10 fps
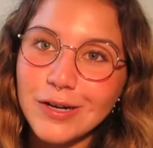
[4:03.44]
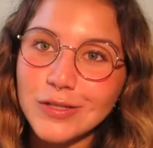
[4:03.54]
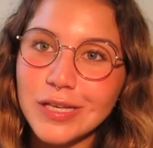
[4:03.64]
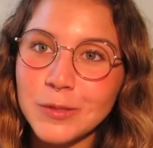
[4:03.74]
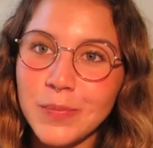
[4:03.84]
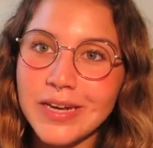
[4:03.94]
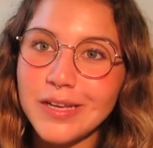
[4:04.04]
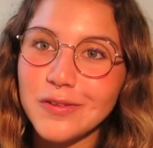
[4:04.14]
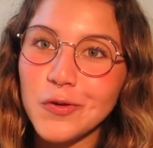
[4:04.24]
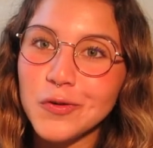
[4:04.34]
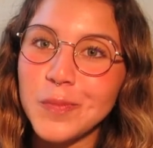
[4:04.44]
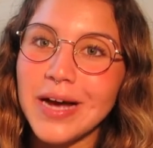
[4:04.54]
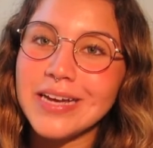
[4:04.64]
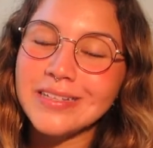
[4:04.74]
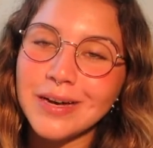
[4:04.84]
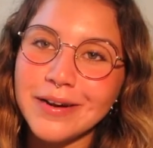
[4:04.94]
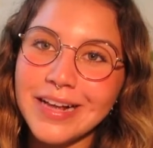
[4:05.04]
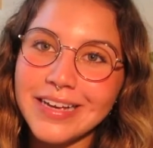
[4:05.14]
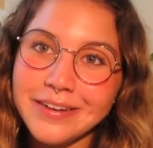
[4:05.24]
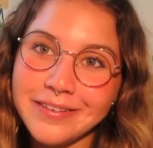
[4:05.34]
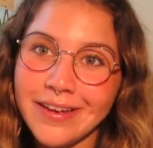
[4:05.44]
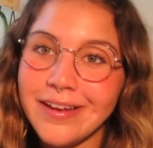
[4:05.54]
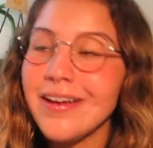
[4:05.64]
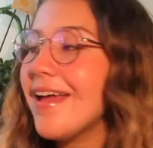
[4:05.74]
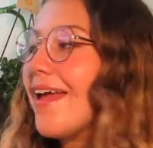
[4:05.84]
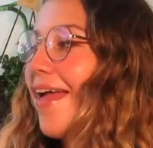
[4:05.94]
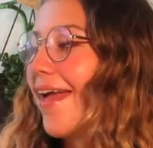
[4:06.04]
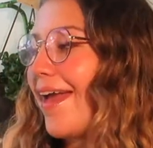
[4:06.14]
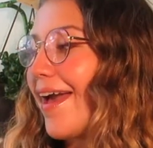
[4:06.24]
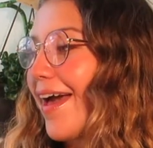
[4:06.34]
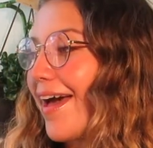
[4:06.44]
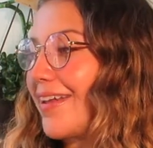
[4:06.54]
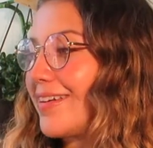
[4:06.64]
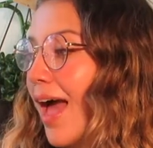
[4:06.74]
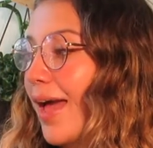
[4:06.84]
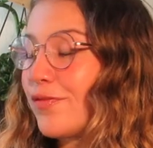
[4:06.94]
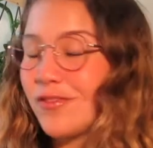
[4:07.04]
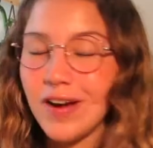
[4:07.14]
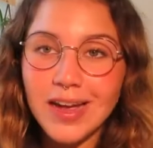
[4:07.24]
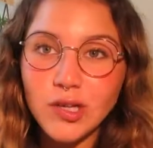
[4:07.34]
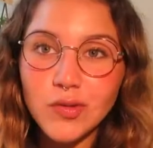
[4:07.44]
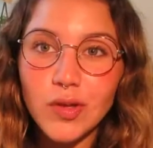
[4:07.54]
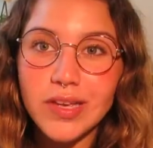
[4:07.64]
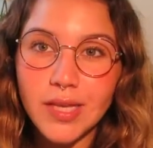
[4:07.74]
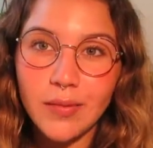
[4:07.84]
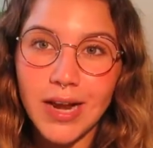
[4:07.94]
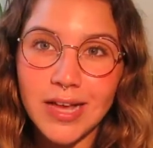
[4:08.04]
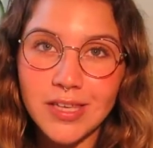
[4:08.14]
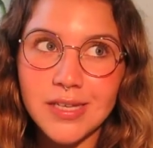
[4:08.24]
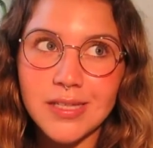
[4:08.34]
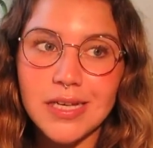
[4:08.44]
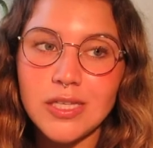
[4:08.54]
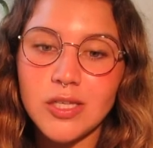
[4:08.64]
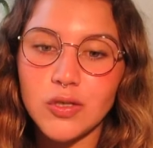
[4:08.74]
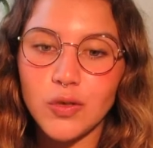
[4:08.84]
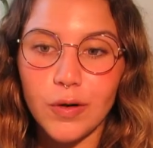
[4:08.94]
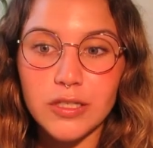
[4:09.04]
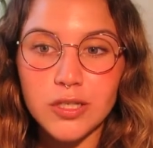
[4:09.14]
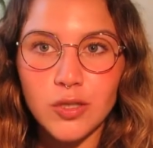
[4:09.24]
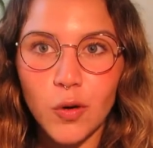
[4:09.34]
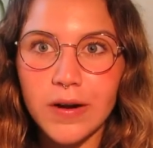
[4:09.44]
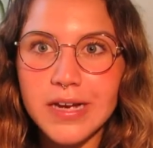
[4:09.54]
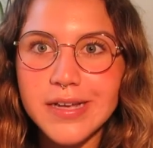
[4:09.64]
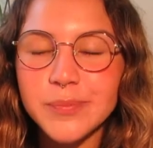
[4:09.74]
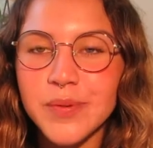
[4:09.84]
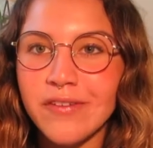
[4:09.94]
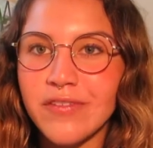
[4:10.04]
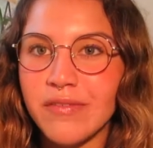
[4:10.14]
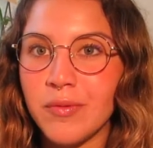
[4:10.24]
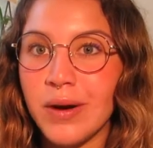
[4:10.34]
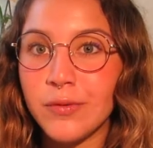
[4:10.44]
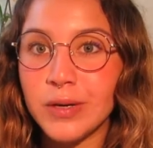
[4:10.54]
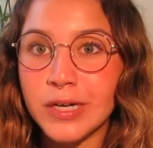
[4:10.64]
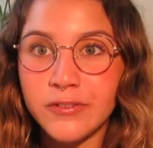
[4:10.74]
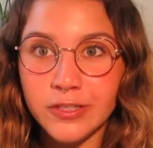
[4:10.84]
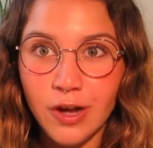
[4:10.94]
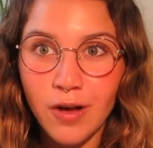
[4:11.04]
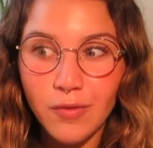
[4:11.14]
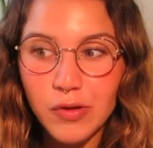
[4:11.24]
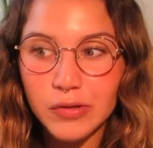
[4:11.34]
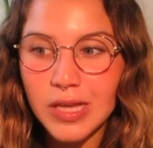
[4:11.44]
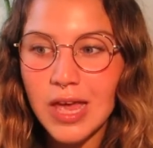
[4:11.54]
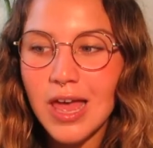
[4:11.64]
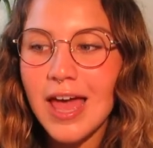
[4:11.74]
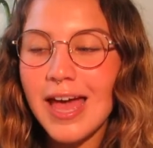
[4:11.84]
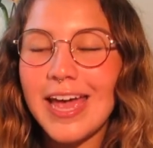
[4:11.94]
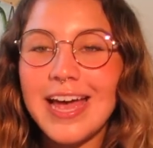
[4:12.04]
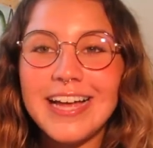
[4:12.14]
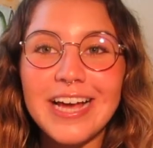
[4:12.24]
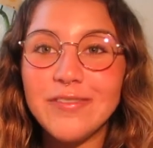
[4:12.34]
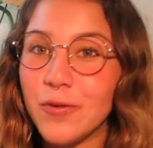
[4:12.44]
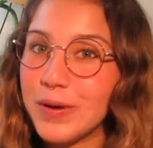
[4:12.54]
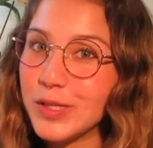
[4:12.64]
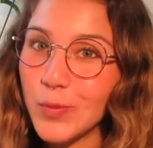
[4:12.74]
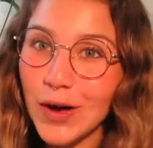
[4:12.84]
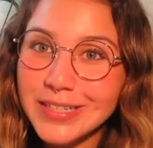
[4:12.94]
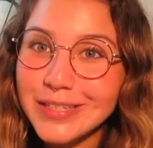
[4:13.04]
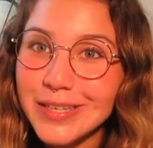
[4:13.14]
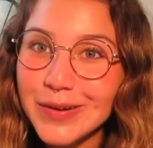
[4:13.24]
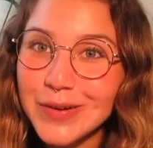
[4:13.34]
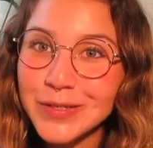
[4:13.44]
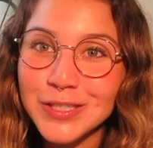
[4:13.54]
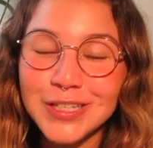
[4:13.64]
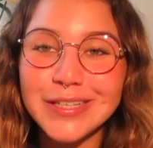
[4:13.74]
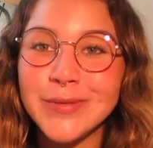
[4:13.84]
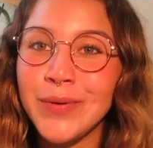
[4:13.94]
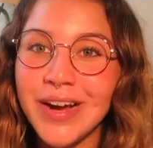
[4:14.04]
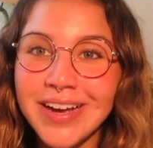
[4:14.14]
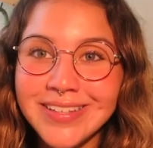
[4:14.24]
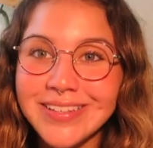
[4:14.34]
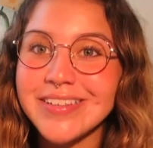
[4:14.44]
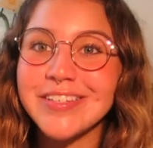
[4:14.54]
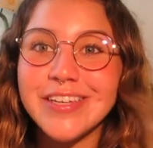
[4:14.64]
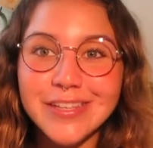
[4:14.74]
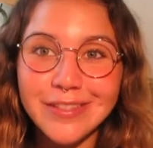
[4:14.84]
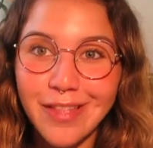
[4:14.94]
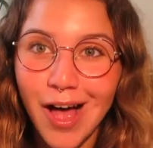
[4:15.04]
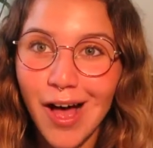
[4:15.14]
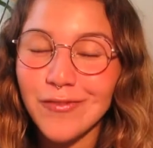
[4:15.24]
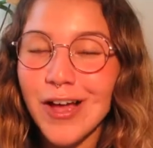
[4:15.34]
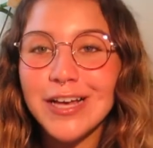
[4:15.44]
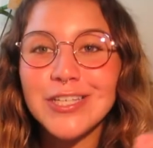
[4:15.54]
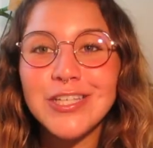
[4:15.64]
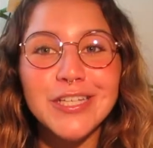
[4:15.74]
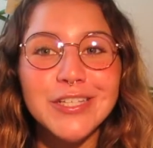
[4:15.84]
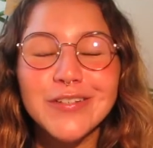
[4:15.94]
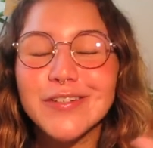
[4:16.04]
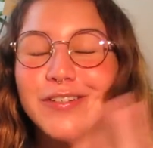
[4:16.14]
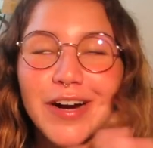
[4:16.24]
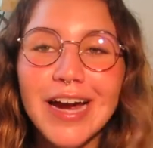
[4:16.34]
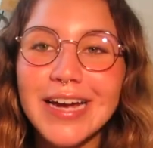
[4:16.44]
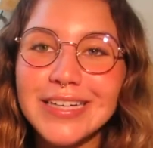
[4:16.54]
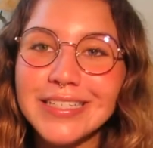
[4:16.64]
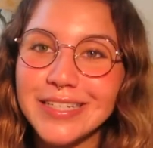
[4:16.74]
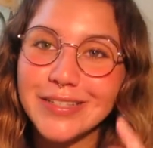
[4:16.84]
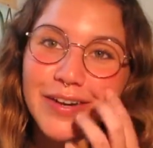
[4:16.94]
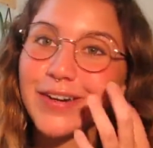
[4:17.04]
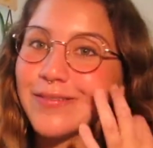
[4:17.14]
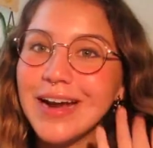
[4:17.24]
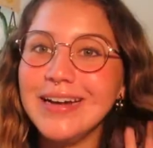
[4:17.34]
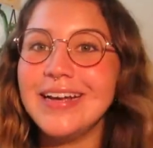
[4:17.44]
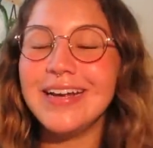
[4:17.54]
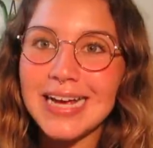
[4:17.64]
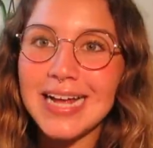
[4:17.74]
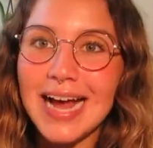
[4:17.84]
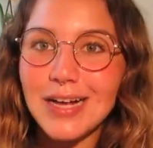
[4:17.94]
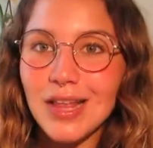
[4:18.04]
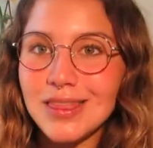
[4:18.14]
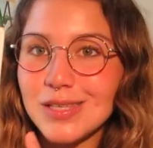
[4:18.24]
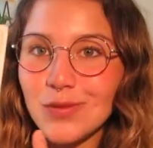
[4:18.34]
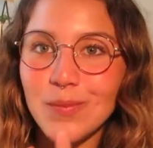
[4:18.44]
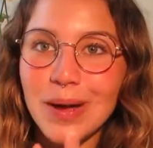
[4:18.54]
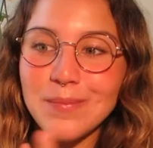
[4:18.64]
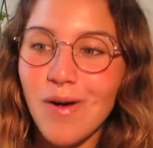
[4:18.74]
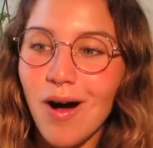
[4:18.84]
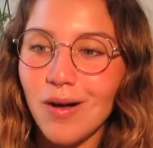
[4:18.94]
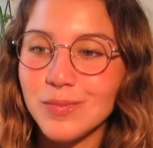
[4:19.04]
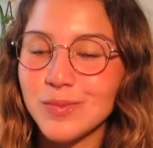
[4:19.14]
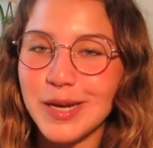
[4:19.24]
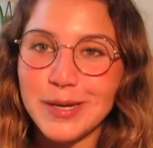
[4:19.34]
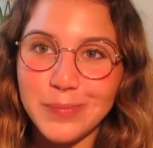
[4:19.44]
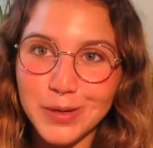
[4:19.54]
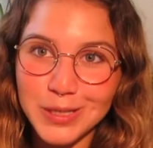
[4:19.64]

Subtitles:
los Espíritus by Isabel Allende. And I've read Isabel Allende's short stories, but I've never read one of her novels. And I've always wanted to. She's praised, she's loved, she's great. She's great at writing. And I got this from my mom's like book